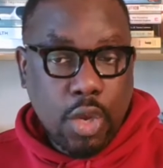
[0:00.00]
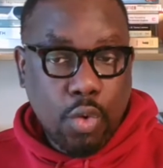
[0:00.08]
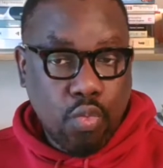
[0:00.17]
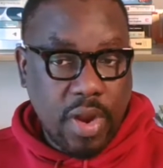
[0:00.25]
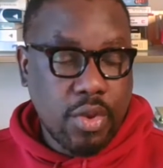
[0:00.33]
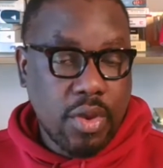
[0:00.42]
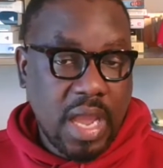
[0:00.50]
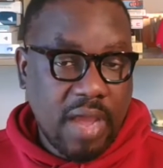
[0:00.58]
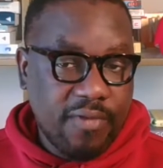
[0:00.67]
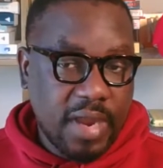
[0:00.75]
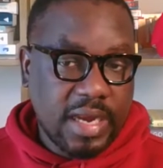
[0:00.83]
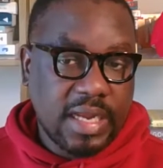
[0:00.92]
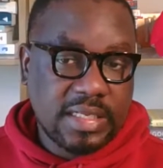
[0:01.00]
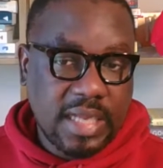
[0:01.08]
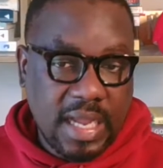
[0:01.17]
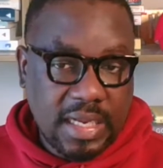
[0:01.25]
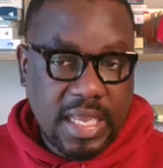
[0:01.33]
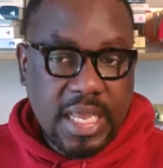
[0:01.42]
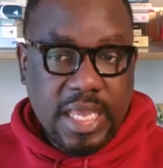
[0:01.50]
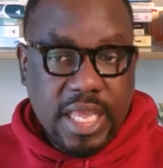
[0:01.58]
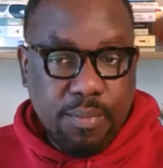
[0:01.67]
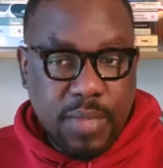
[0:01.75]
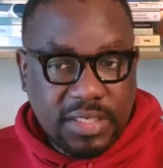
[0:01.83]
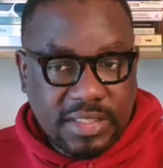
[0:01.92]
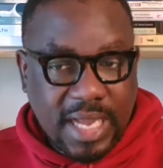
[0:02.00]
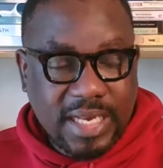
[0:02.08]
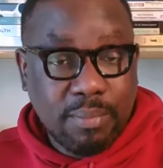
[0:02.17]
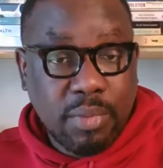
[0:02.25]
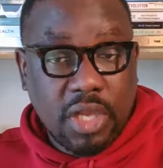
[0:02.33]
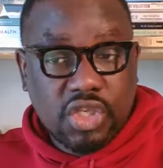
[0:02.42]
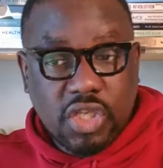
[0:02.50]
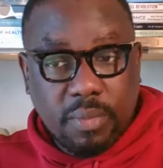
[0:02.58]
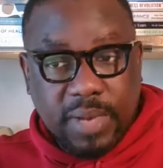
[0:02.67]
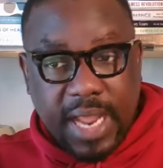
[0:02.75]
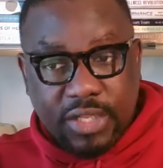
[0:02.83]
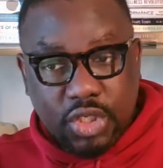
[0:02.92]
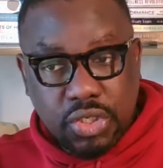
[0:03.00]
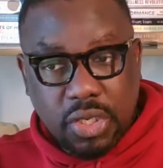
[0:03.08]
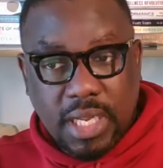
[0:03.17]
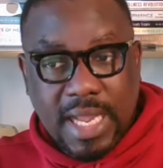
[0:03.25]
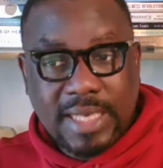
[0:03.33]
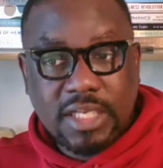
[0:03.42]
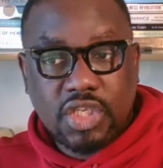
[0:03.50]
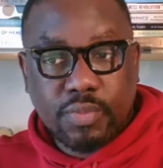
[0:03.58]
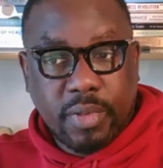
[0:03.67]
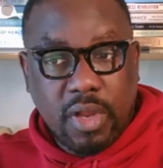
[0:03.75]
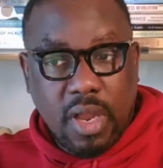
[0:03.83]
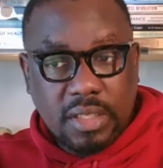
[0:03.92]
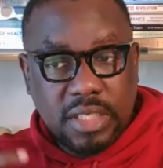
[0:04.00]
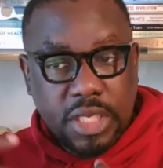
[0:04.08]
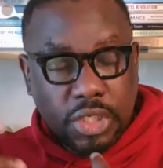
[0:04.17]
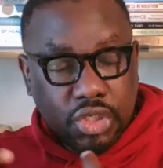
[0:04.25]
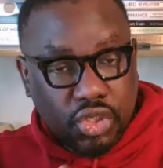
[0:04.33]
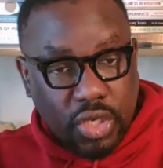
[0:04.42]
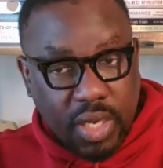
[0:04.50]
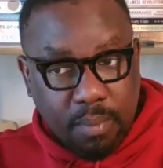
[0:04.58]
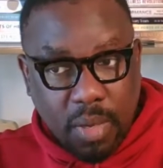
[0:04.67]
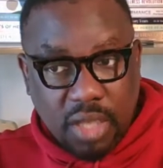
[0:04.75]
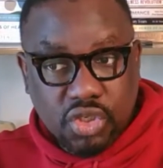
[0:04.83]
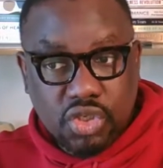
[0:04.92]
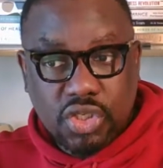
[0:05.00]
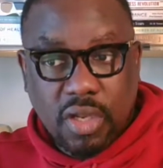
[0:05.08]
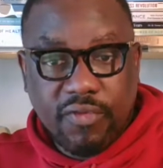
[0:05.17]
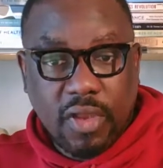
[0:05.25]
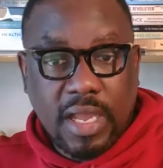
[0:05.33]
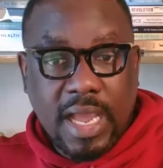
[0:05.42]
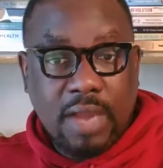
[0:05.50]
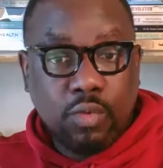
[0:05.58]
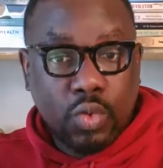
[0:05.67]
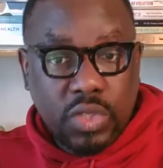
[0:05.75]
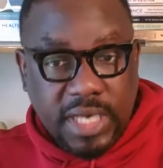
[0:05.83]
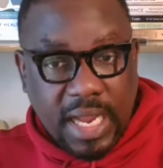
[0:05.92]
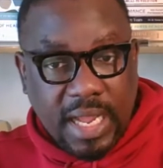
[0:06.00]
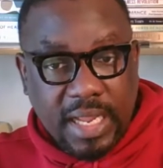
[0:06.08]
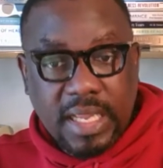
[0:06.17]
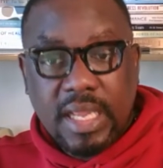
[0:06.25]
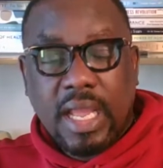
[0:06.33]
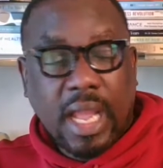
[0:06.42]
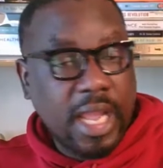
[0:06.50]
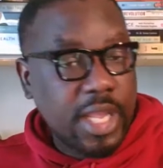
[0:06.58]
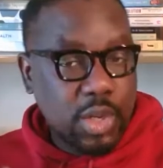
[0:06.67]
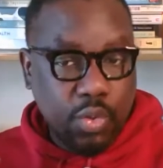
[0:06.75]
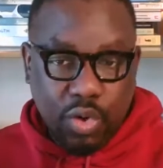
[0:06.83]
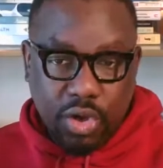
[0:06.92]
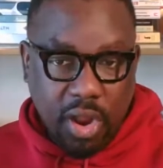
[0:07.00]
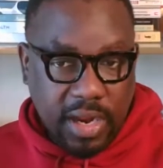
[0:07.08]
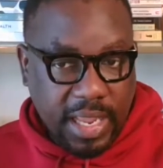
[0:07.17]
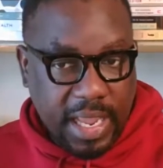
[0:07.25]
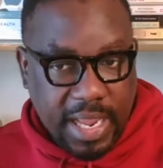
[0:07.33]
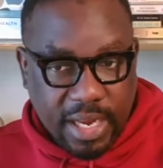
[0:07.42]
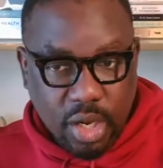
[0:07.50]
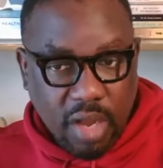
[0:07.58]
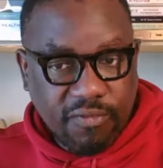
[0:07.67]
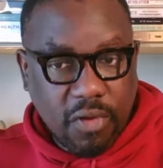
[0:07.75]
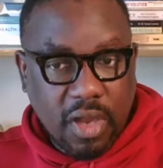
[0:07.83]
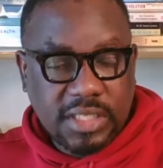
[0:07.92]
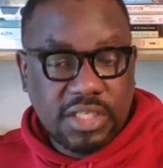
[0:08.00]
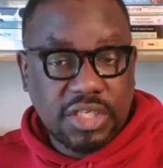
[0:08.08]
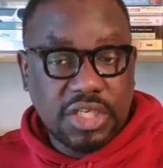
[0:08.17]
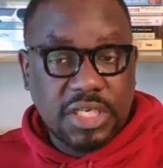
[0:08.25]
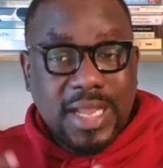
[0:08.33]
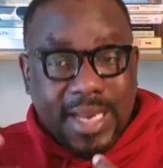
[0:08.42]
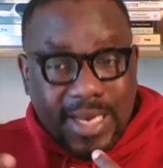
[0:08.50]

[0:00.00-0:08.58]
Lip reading: When you have heart attack, it means that the blood supply to your heart is blocked. So the muscles of your heart will die and you will not get enough oxygen.